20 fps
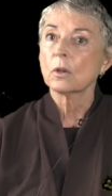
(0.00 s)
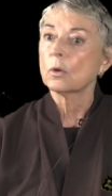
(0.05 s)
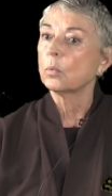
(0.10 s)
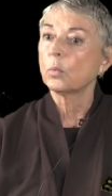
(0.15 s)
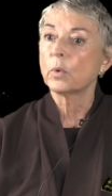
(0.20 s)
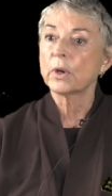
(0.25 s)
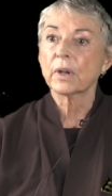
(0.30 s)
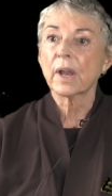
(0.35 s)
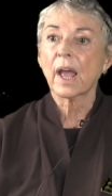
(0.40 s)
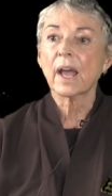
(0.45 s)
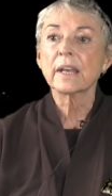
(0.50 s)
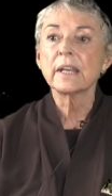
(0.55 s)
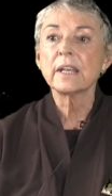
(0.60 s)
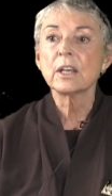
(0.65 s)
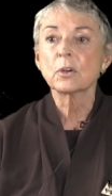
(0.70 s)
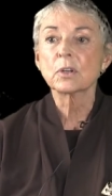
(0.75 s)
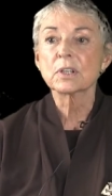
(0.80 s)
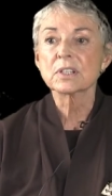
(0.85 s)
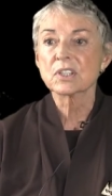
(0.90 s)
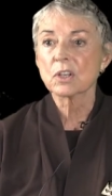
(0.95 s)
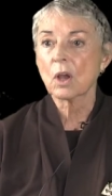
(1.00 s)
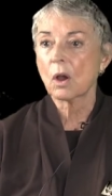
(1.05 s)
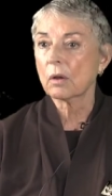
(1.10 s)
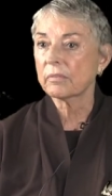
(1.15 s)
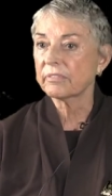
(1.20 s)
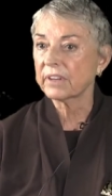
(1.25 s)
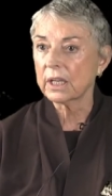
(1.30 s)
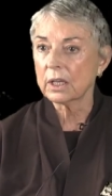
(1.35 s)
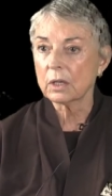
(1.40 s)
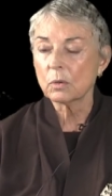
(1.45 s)
we're not here to solve
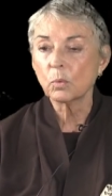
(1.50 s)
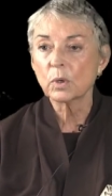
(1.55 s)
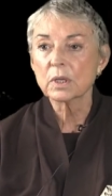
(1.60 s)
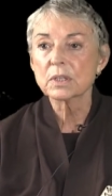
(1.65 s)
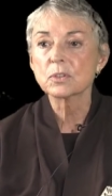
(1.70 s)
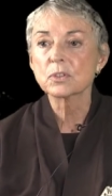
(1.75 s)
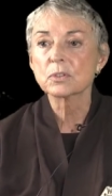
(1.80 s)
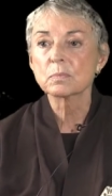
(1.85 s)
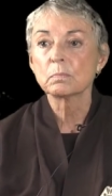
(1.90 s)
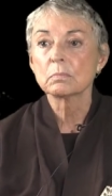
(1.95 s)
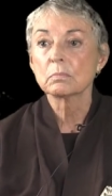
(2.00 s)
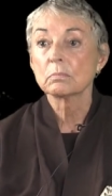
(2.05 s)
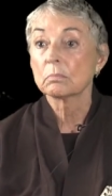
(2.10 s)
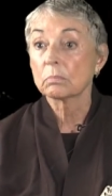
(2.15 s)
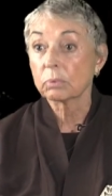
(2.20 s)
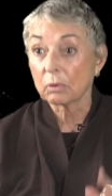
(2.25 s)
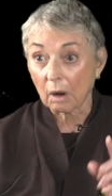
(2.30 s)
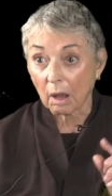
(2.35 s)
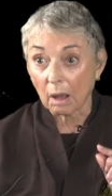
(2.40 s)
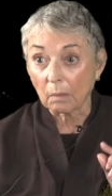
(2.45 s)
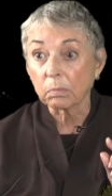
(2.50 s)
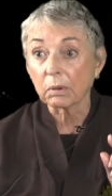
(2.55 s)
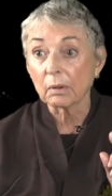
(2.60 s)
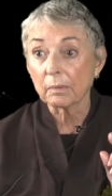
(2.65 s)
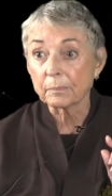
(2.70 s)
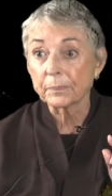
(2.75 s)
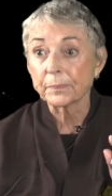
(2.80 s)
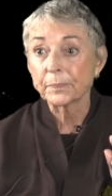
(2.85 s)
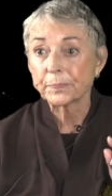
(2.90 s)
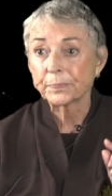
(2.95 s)
anyone's problem.